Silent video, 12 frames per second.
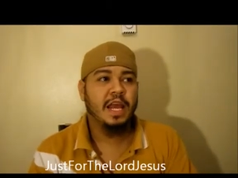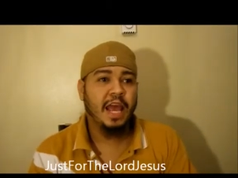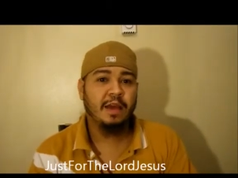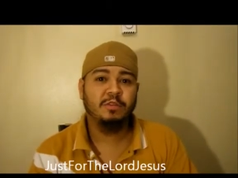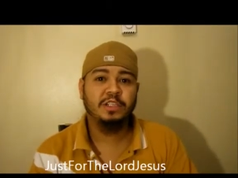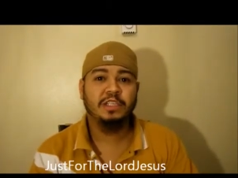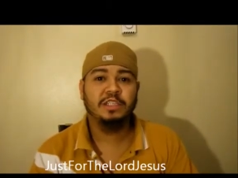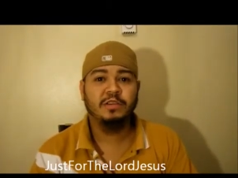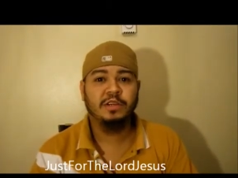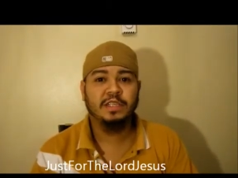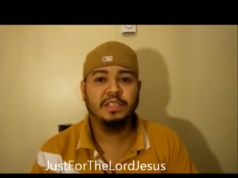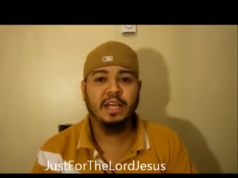I was just so
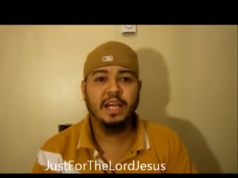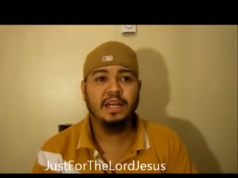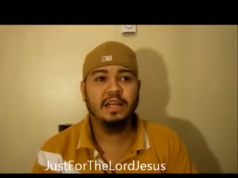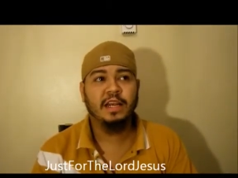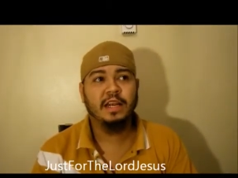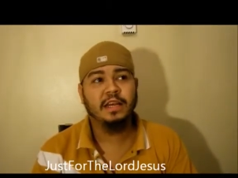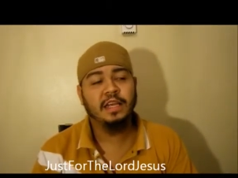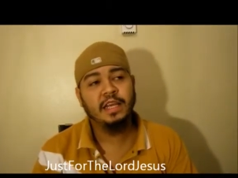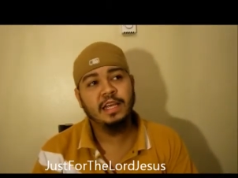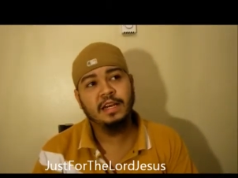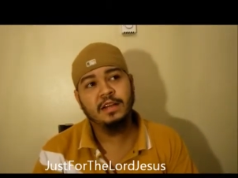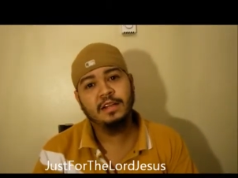excited, and
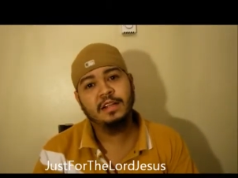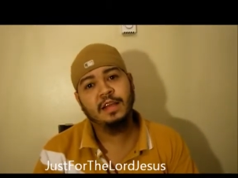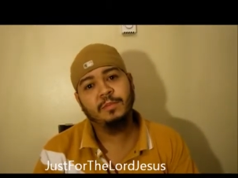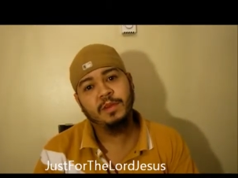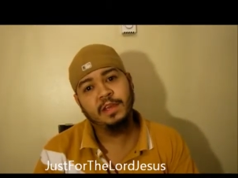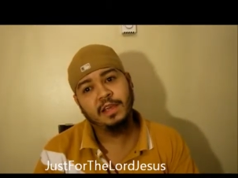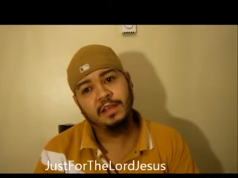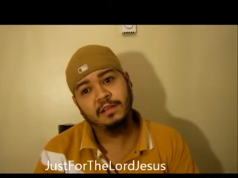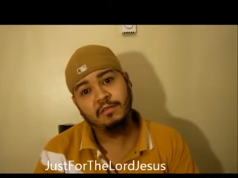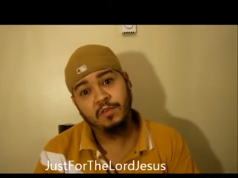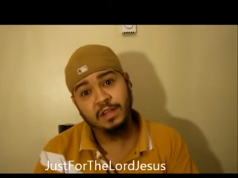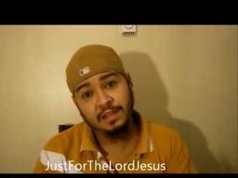he looked at me
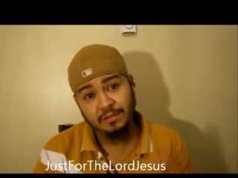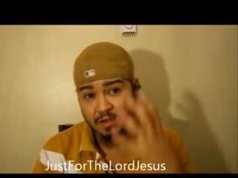with